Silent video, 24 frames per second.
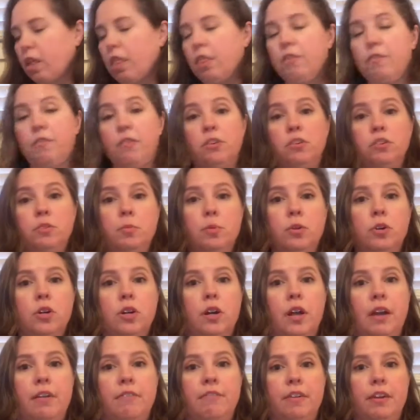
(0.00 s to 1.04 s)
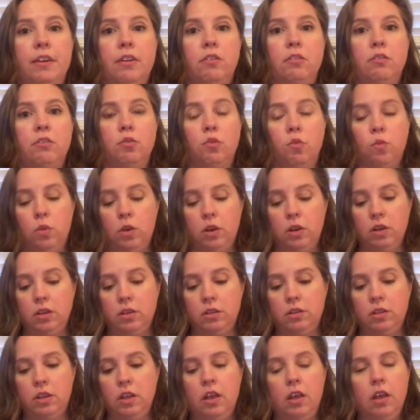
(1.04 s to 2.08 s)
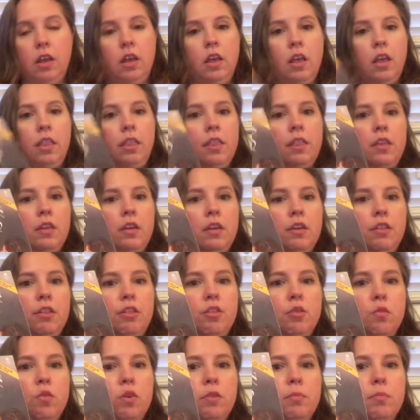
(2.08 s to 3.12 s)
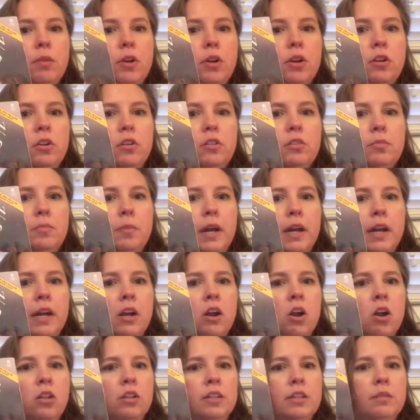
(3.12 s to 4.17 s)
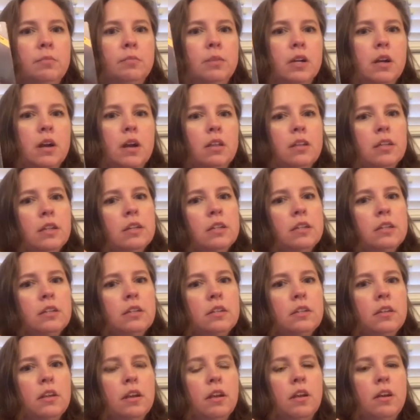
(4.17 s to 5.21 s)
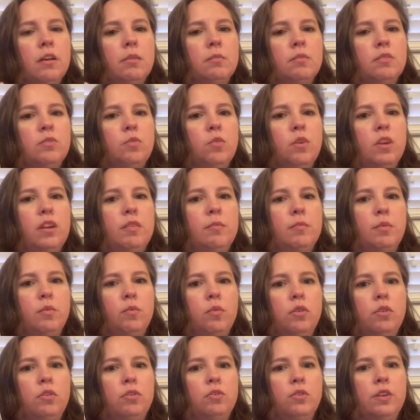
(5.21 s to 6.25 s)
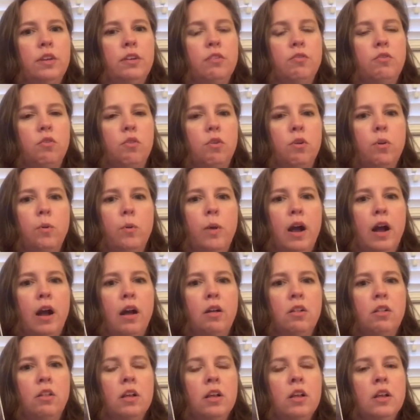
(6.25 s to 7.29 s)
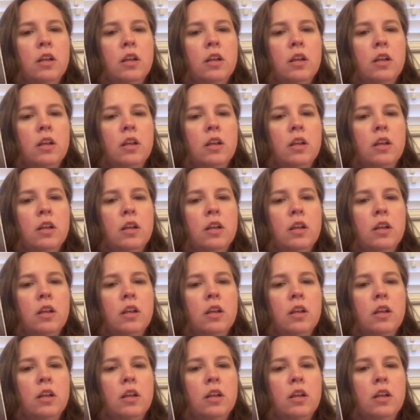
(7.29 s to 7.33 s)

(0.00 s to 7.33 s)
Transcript: The first book I found was The Thornbirds by Colleen McCullough. It's one I've been wanting to read for a while,